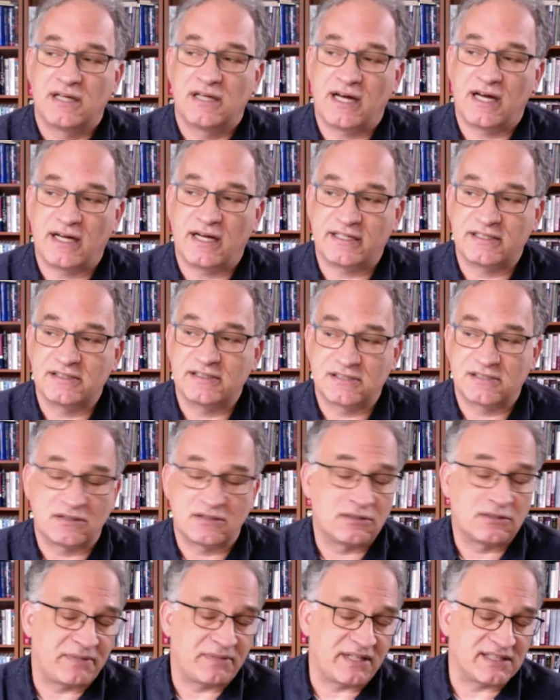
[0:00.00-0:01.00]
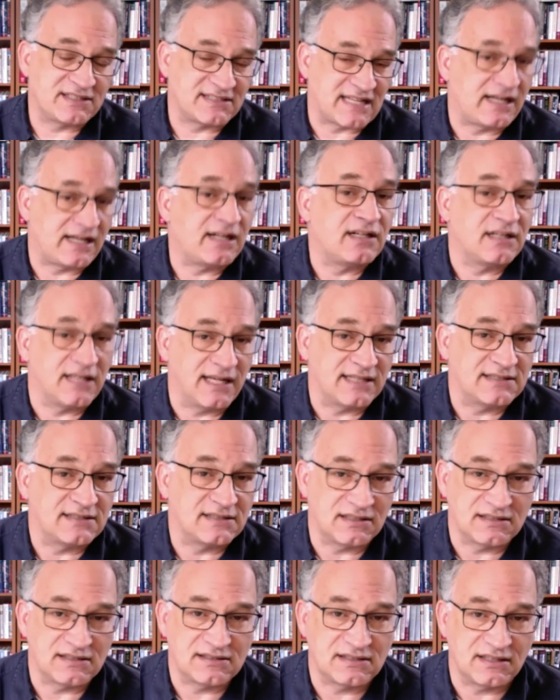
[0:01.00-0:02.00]
uh, considered to be a second-class
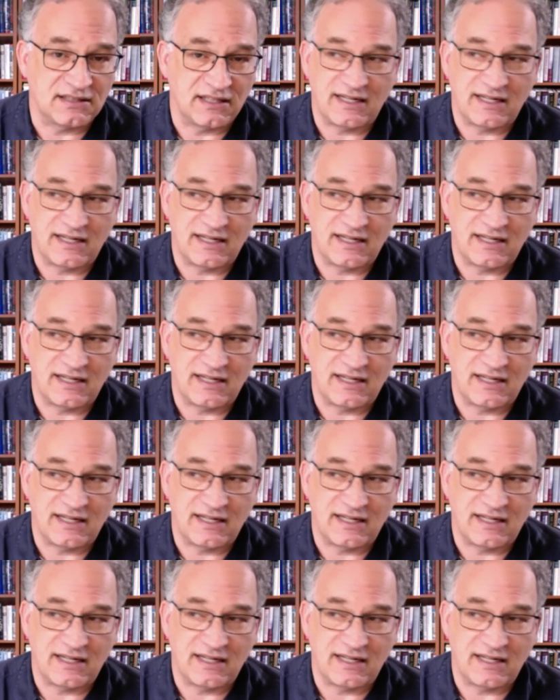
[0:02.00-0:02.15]
citizen.